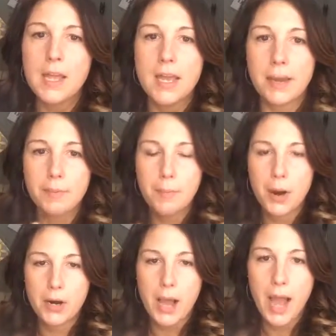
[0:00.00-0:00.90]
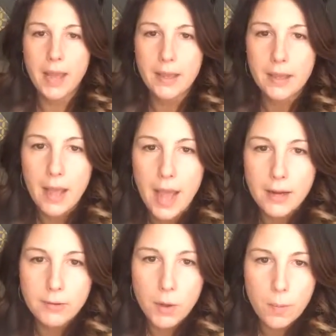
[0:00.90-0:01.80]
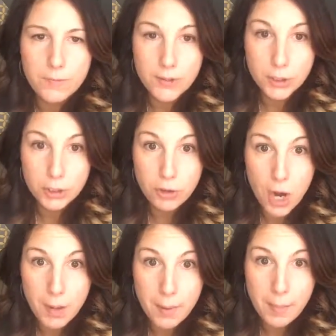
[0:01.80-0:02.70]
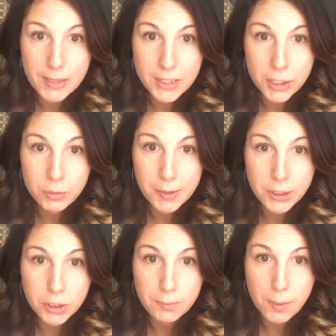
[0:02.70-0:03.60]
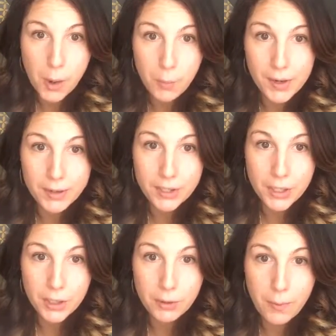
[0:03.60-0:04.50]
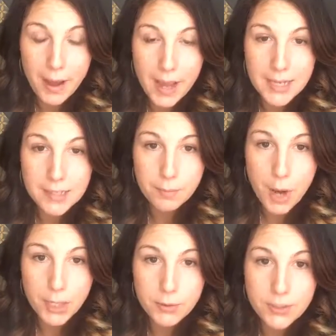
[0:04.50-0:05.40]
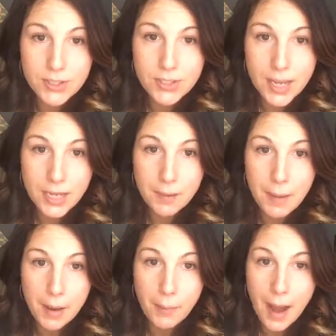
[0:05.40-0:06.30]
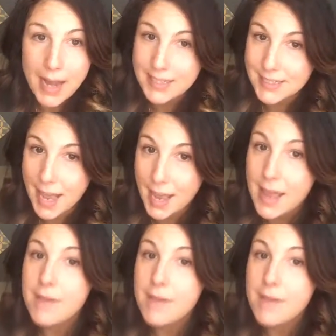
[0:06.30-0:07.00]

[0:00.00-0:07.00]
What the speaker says: Amber Bard, I don't know. I'm feeling strong about my situation, but weird in a good way, as I'm not used to standing by what I say.